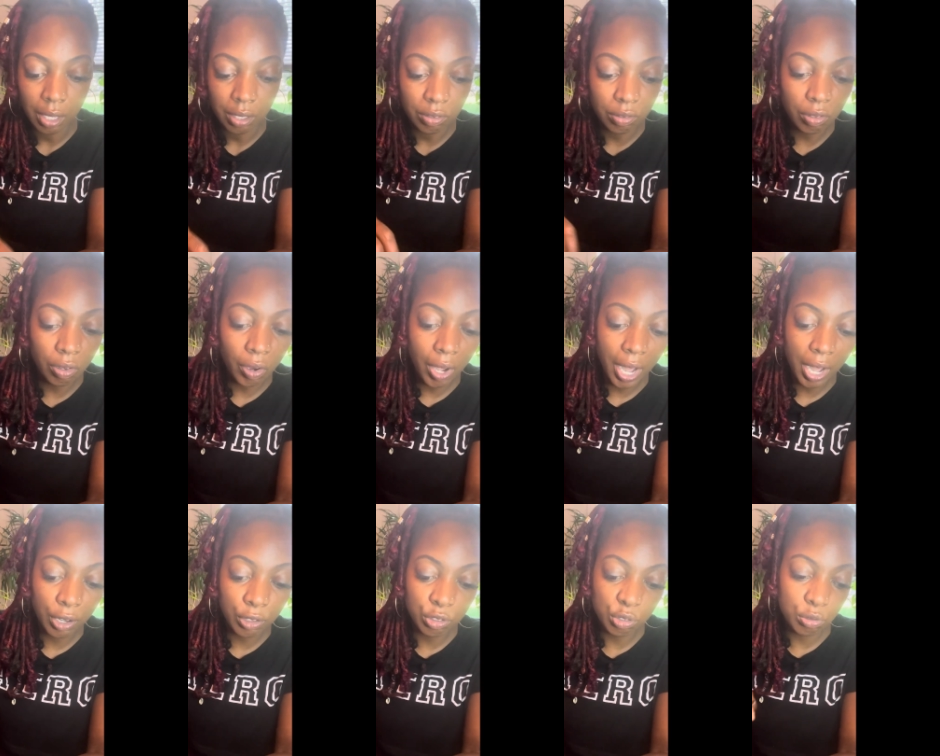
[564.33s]
You know
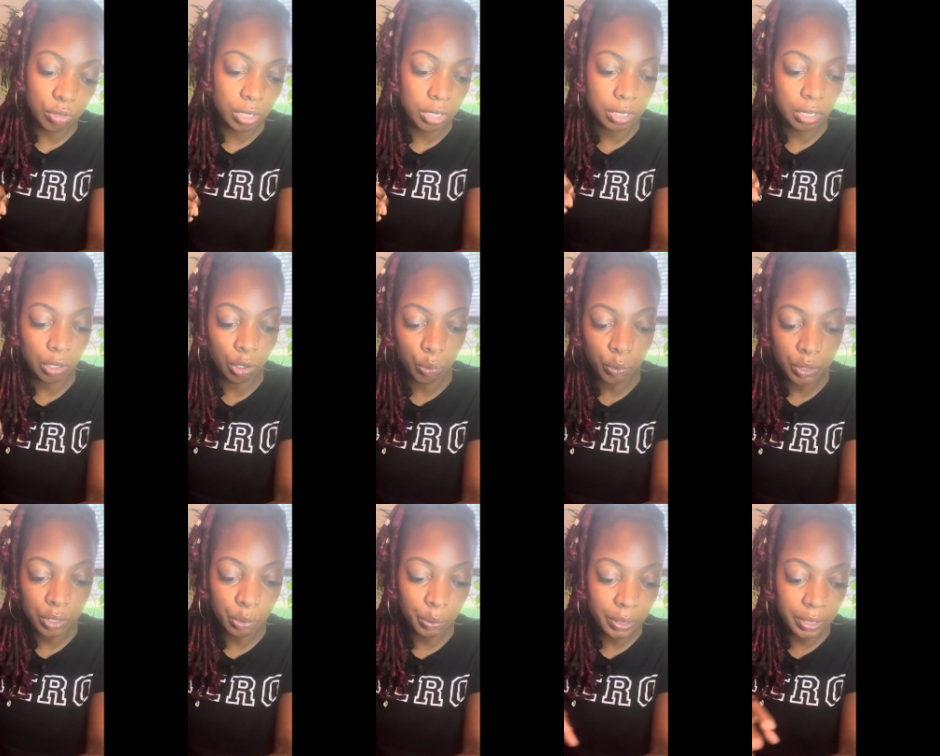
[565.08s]
how you just go
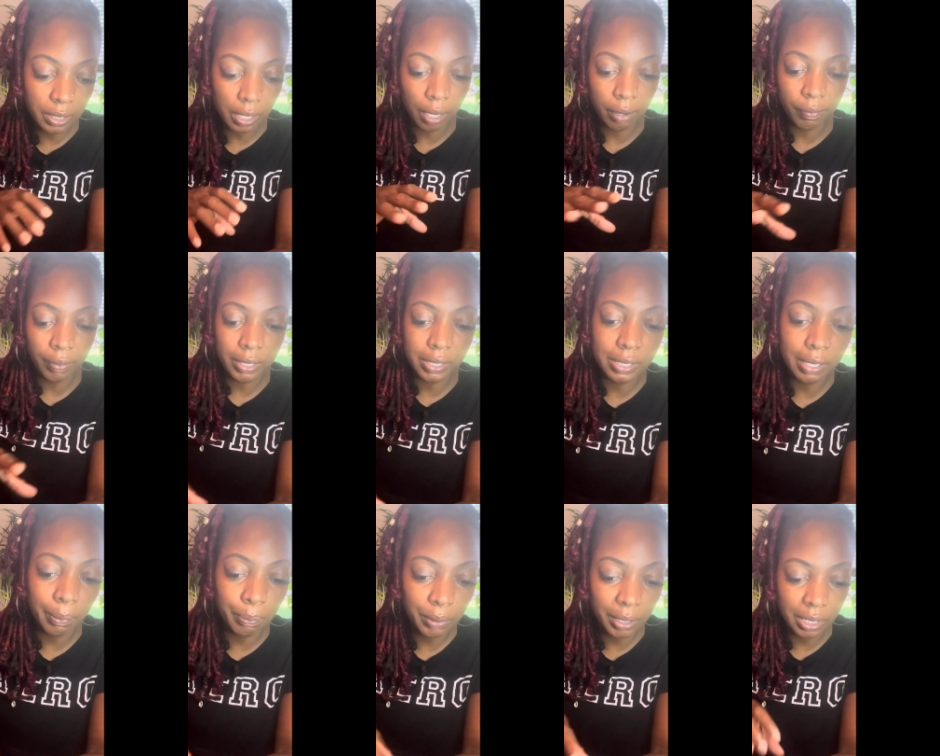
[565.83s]
into a state of
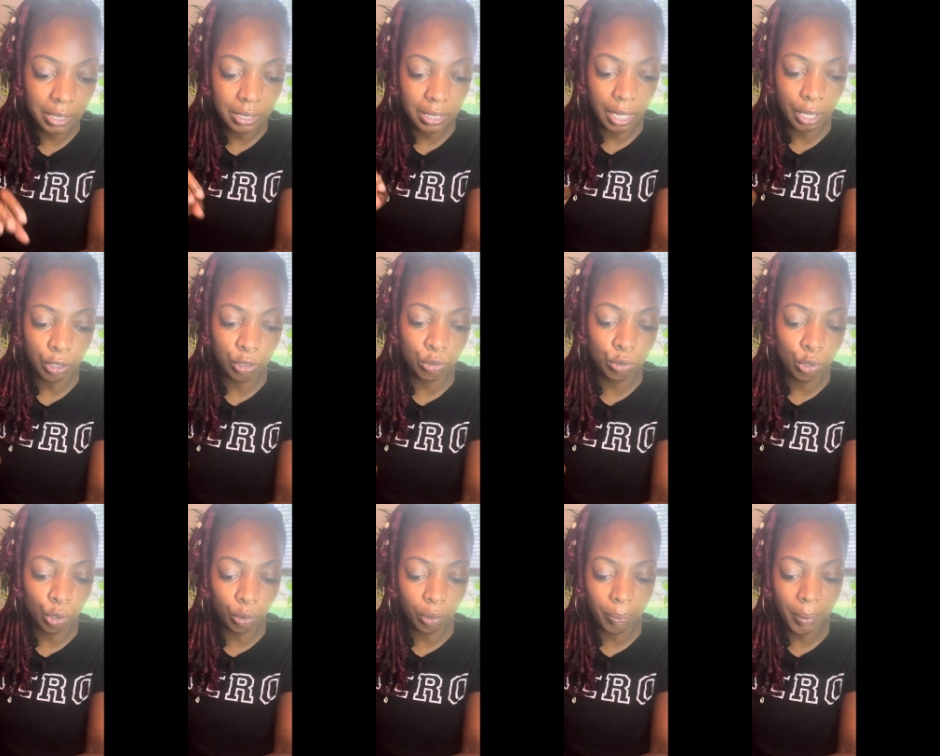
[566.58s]
acceptance, like, you
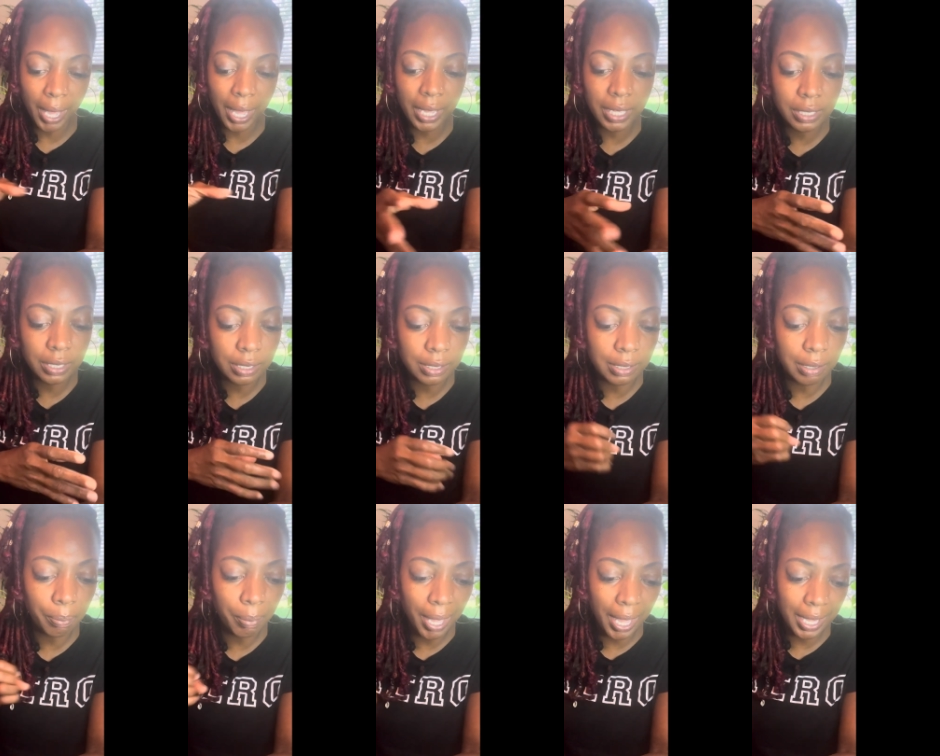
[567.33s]
know, the past is
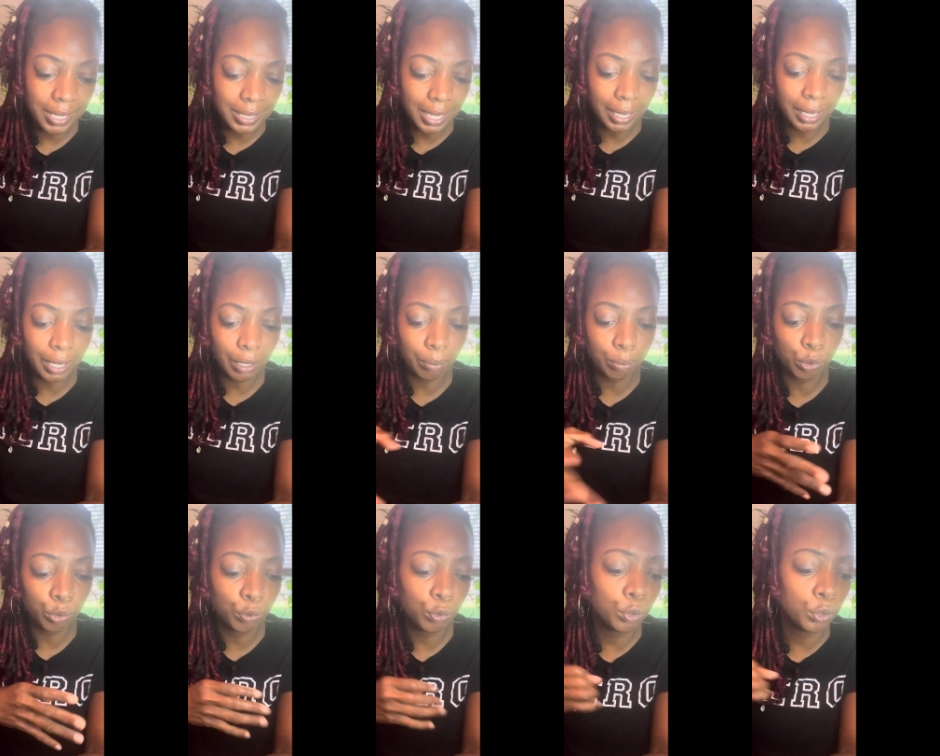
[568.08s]
the past. I gotta
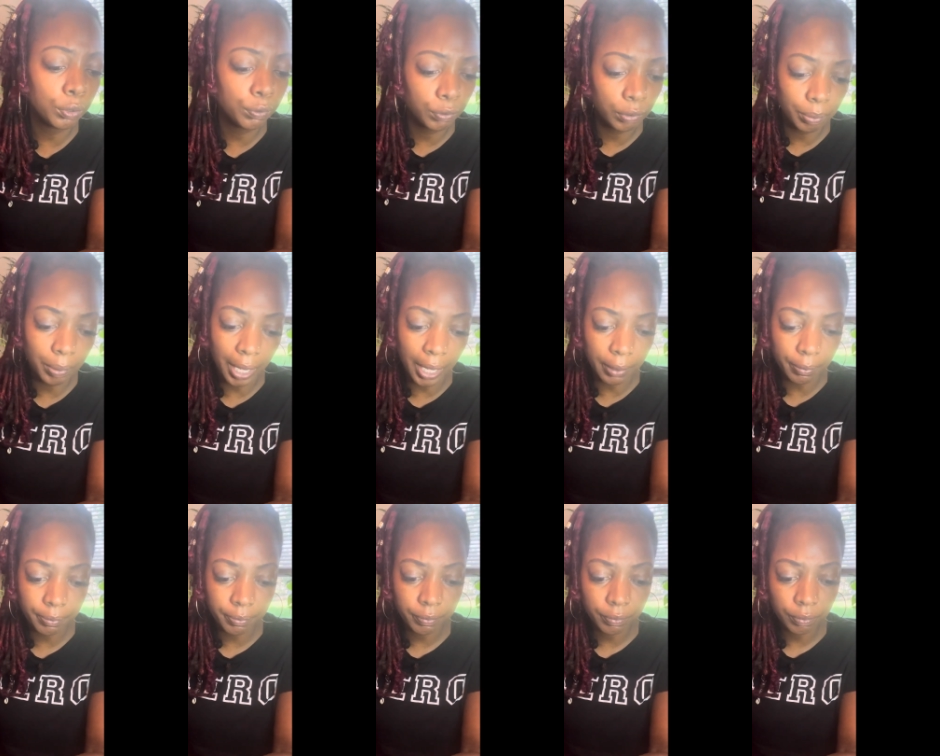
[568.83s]
move on from
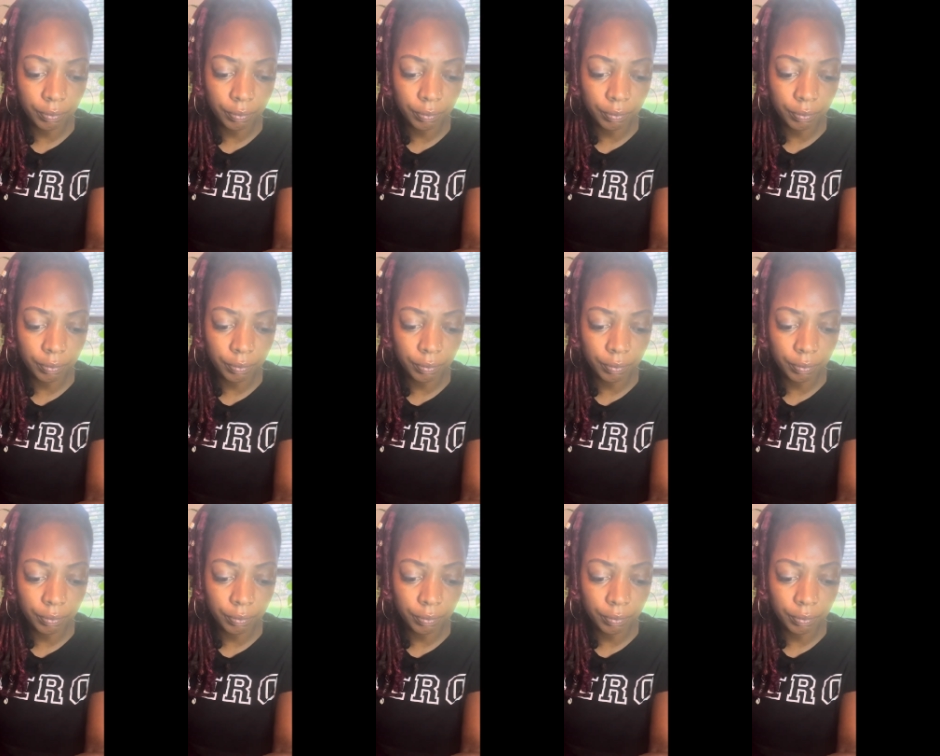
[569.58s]
that.